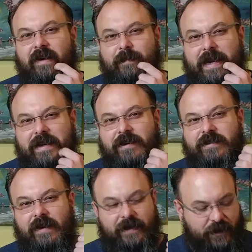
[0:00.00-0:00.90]
painting
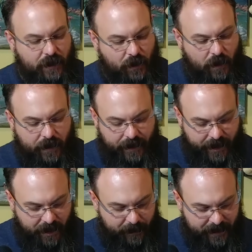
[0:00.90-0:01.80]
yourself into a corner
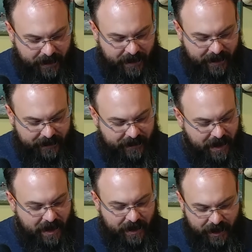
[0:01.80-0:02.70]
here, because
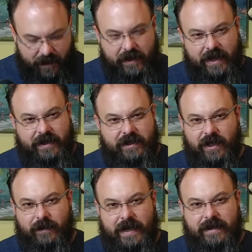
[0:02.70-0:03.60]
you think it's
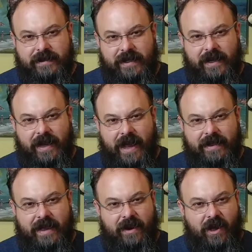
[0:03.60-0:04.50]
so easy,
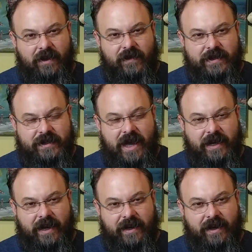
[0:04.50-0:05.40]
and then all of a
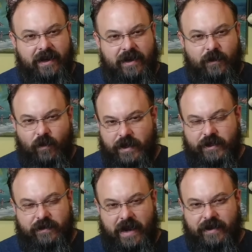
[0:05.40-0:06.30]
sudden,
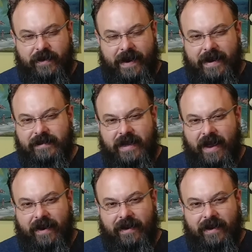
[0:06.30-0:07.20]
once you got your hands
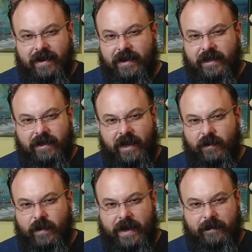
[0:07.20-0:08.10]
on it, you're
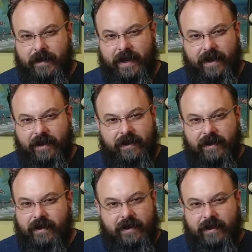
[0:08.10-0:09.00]
like, wait a minute,
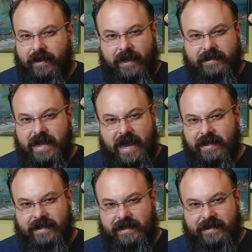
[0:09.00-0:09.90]
it's not
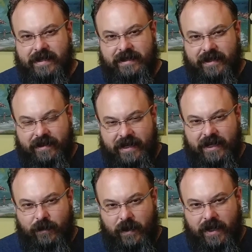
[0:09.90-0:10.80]
as easy as you think
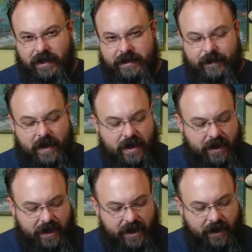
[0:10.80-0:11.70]
it was,
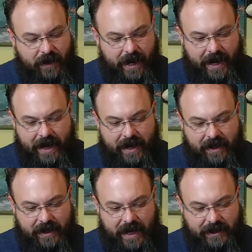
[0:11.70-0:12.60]
you know.
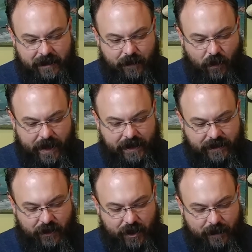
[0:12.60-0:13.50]
And case in point
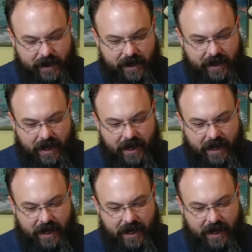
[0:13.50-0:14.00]
is going to be